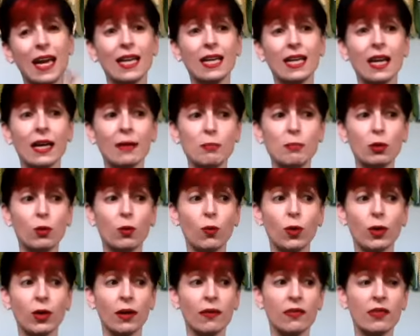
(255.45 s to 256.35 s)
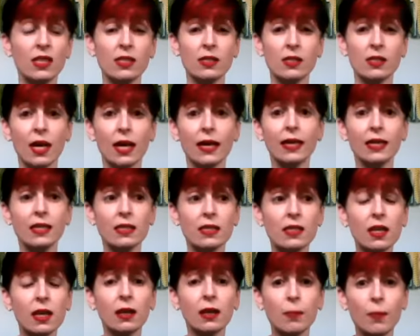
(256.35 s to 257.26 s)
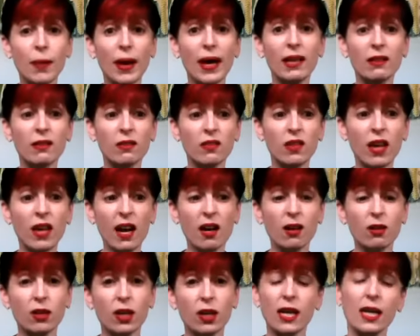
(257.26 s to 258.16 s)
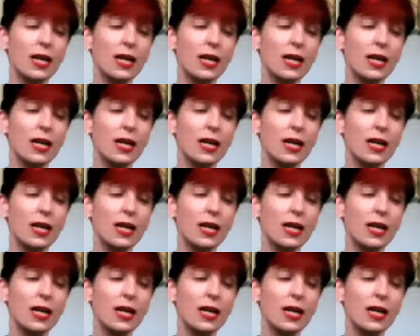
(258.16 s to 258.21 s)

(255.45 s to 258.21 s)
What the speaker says: and I put 1 on this side, it's going to balance out.